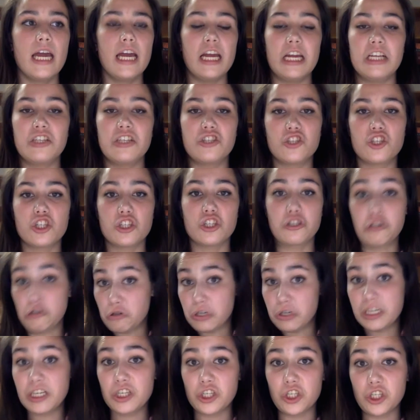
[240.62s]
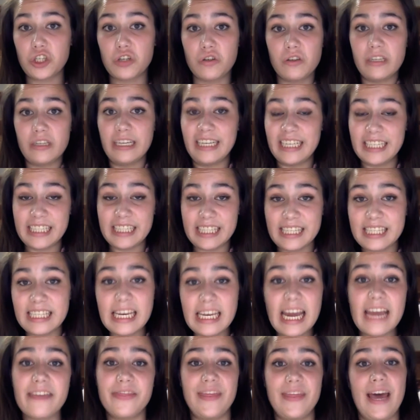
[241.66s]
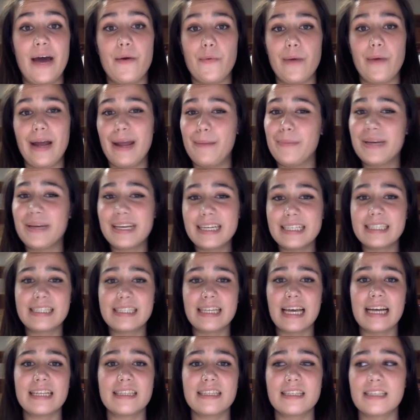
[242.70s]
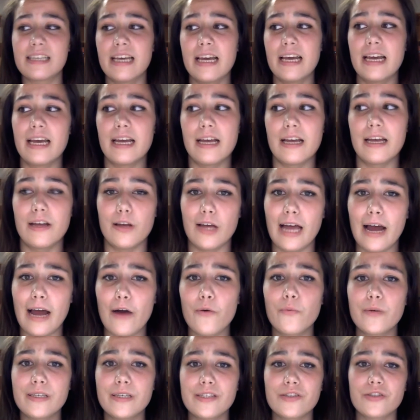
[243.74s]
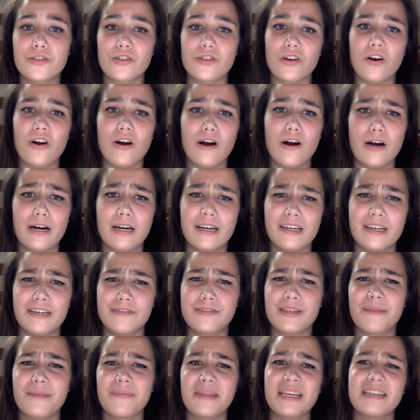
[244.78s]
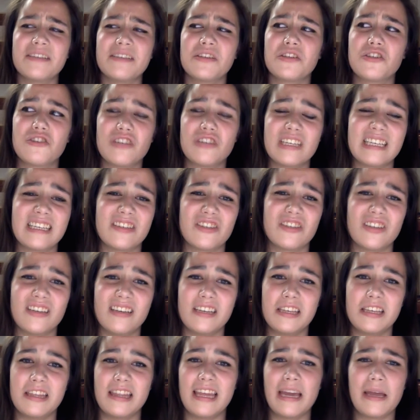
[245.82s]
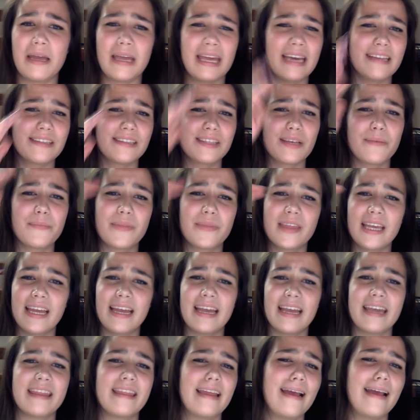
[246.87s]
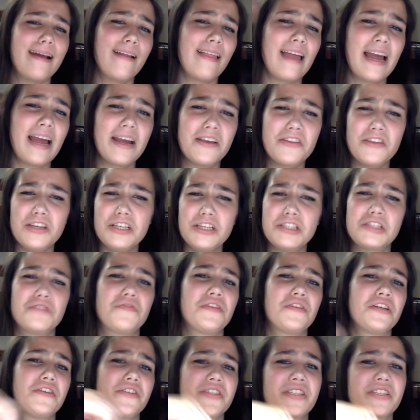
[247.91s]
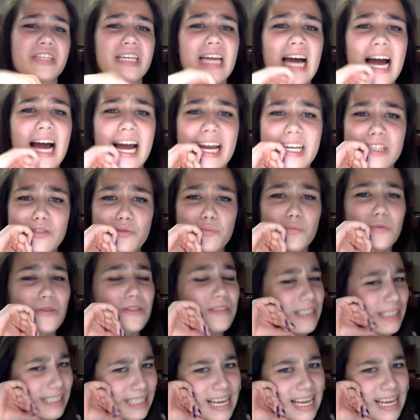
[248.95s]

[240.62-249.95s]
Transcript: it's just traditional, and it stayed that way, because that's how wizards are. If something's a tradition, they get something, and they're like, this feels nice, we'll